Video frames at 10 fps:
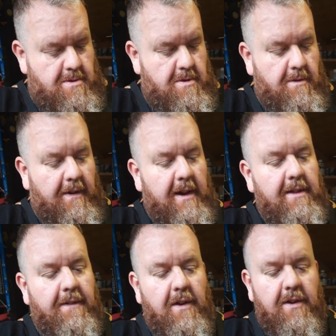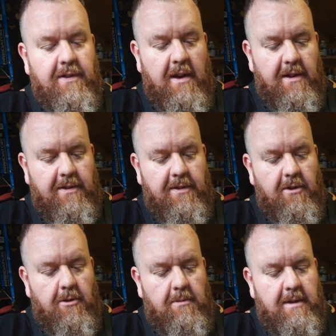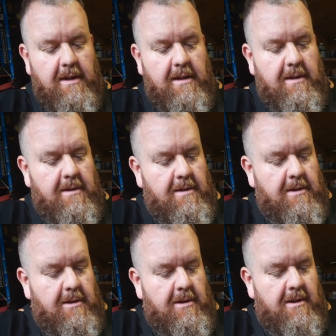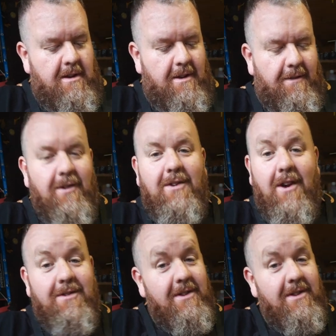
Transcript: You find the first cut's normally, first cut's the